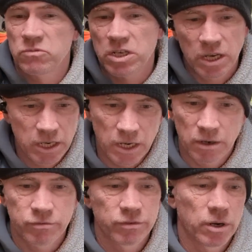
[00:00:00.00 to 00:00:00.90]
take it
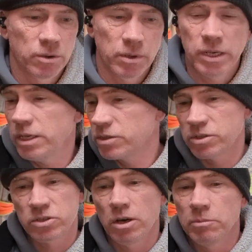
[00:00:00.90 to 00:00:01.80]
out, throw it away. It's the
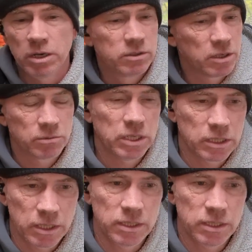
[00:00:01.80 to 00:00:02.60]
summer, don't need the